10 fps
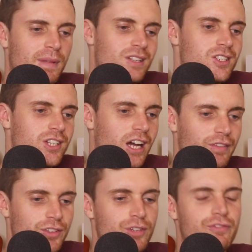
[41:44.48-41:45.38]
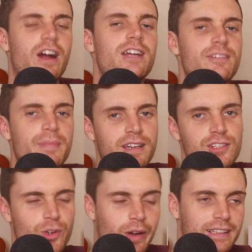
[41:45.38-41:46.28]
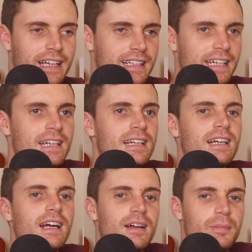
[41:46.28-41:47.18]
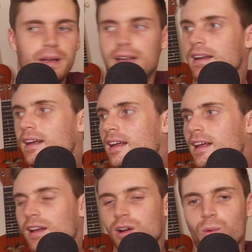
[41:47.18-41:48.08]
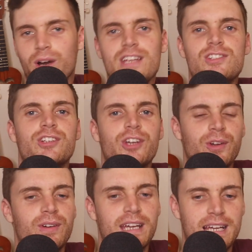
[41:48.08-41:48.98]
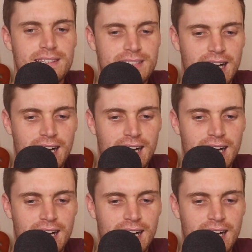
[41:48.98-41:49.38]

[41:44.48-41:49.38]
It's just kind of a new phrase I've been enjoying lately. But what is new is